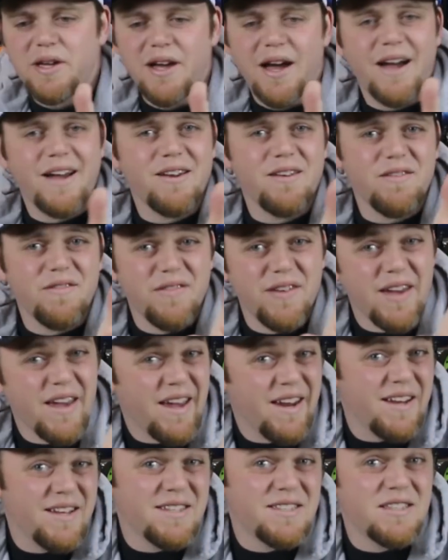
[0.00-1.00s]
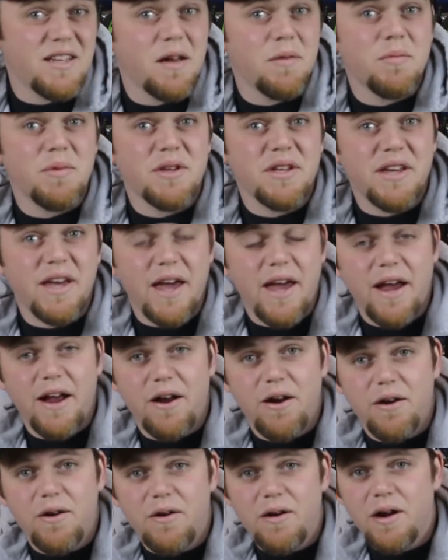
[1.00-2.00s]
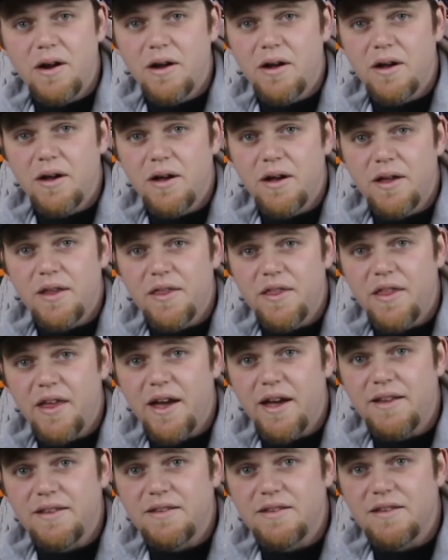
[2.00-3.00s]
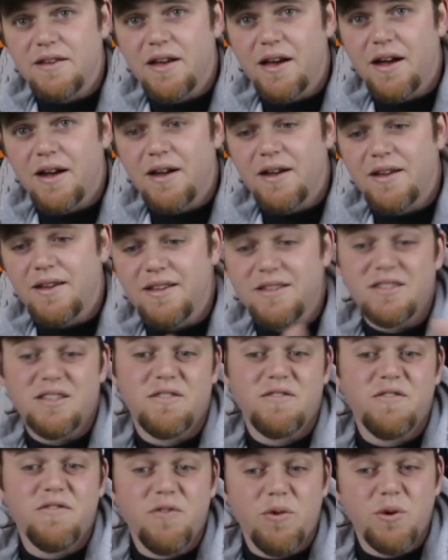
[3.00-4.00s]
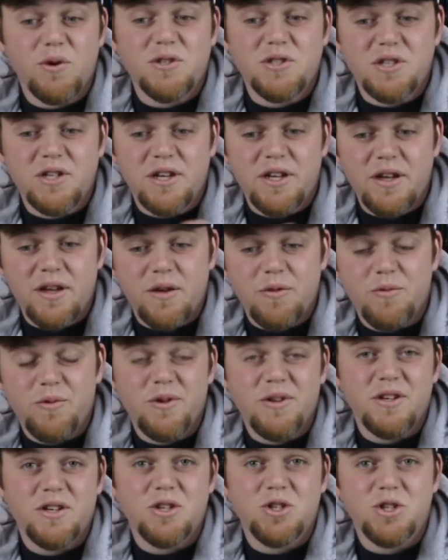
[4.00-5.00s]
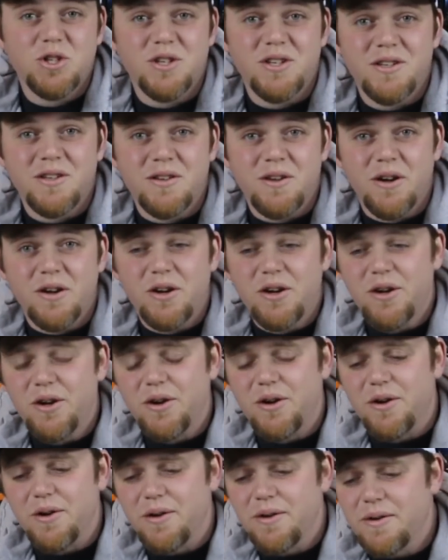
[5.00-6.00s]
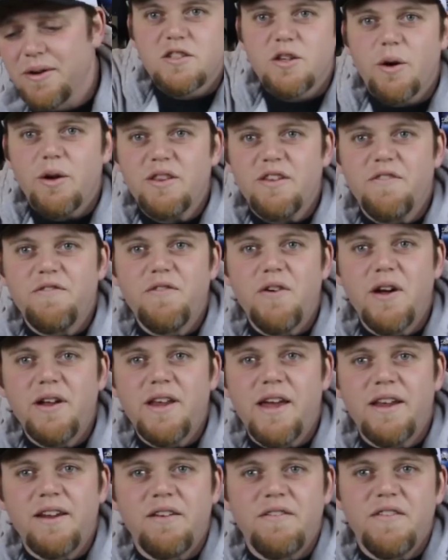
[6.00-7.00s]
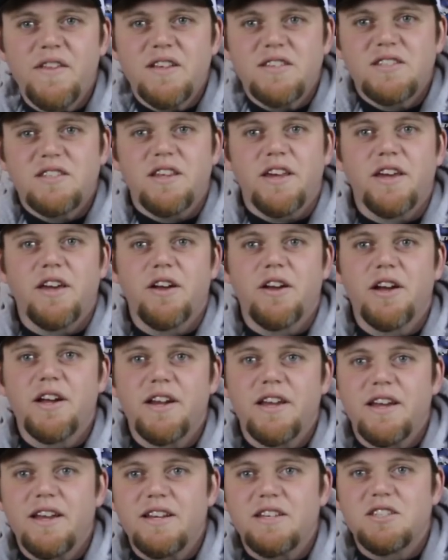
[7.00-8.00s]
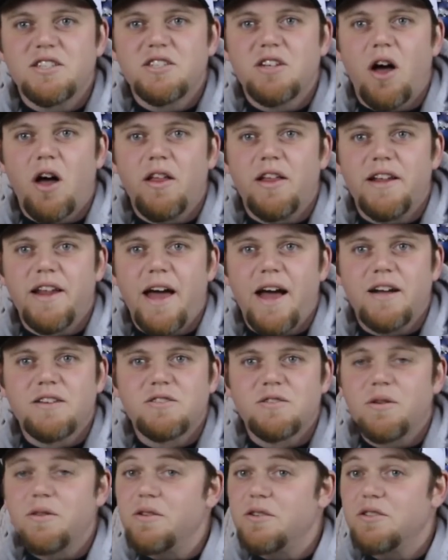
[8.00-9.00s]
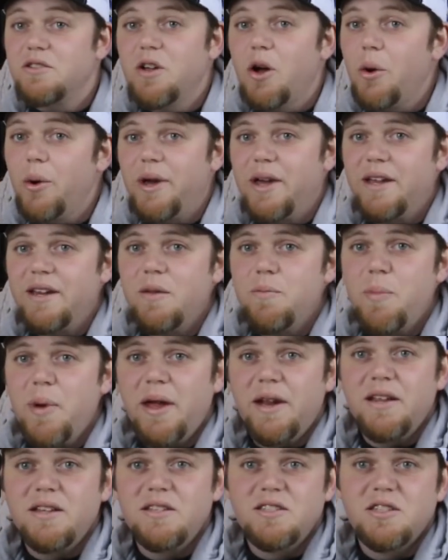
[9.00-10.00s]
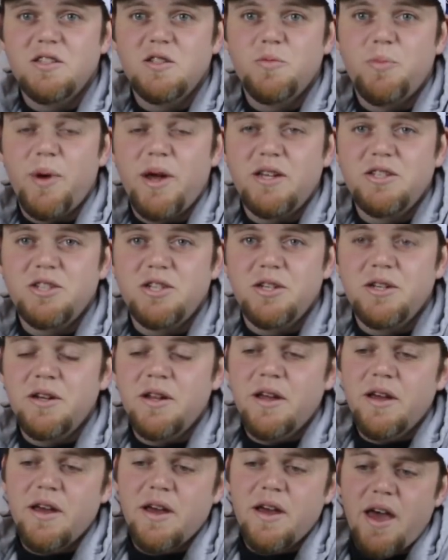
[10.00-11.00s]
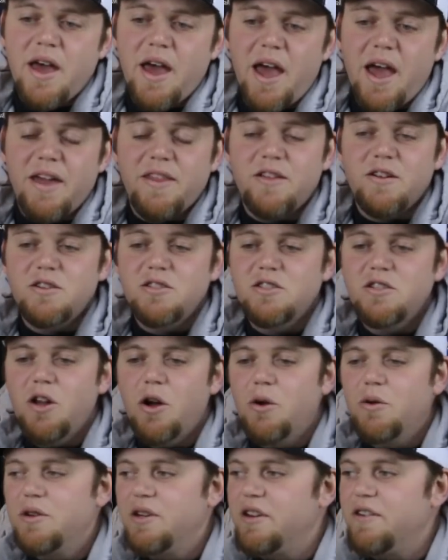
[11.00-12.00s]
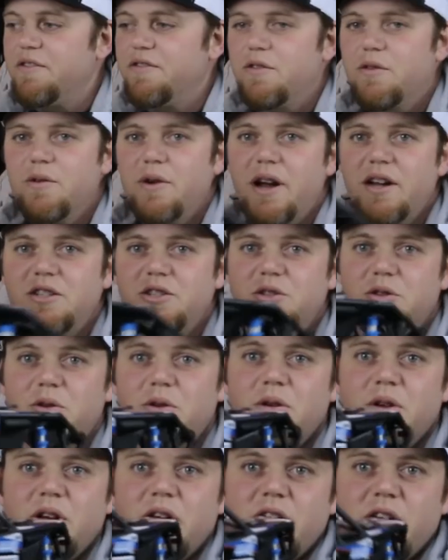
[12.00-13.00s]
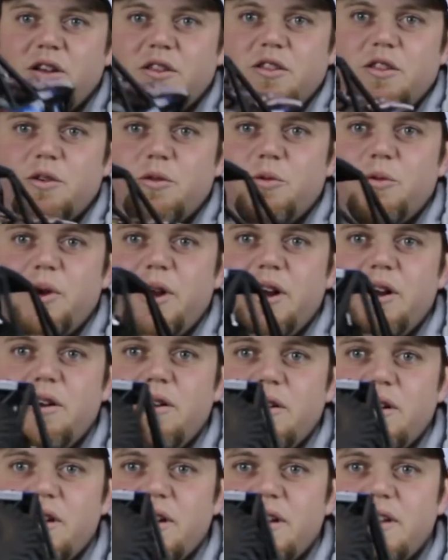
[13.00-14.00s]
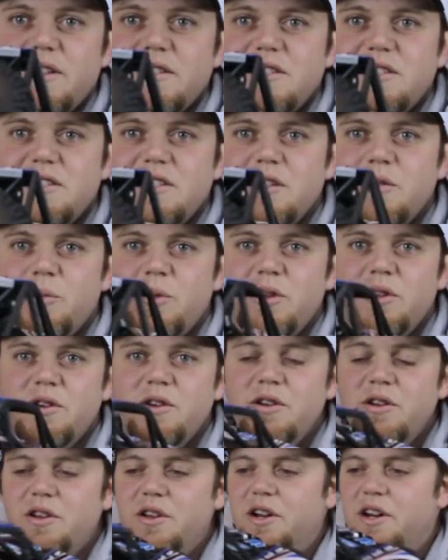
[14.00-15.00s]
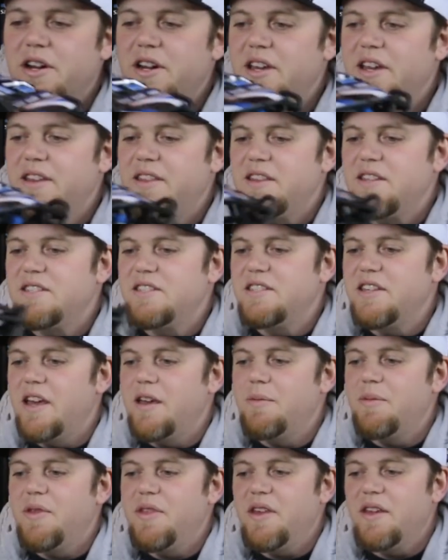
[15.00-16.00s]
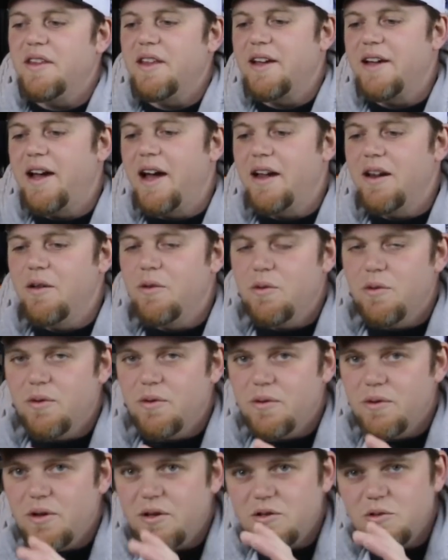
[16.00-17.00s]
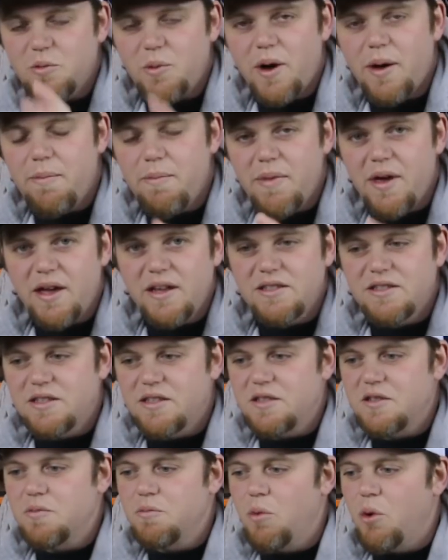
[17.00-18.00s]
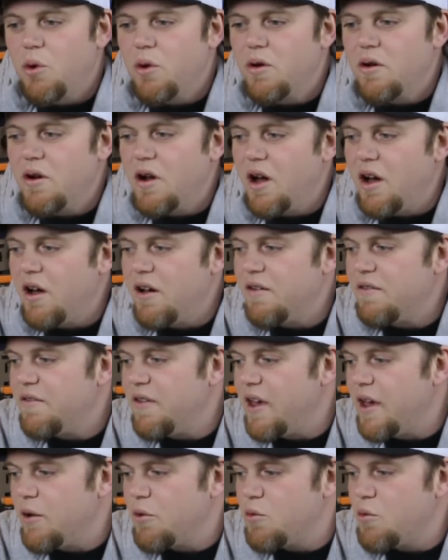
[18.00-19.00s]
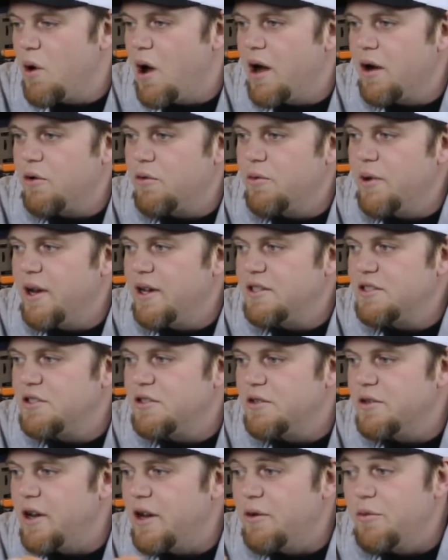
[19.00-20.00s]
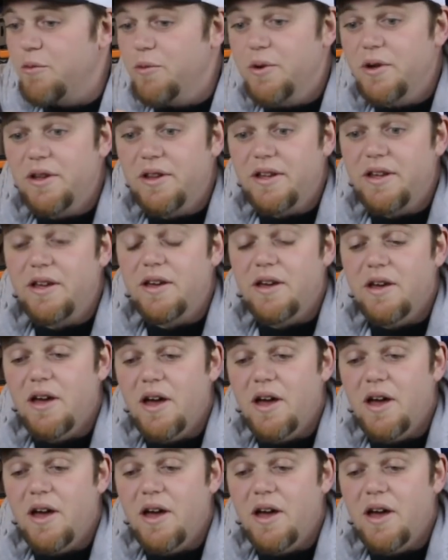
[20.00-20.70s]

kind of an assembly error that is unfortunate and really shouldn't occur. So on the front end of this thing, you're gonna get a solid axle. There's no independent suspension, and there's no differential. The rear is similar. You're gonna get the same thing. That kind of is what makes this more of a rock racer and really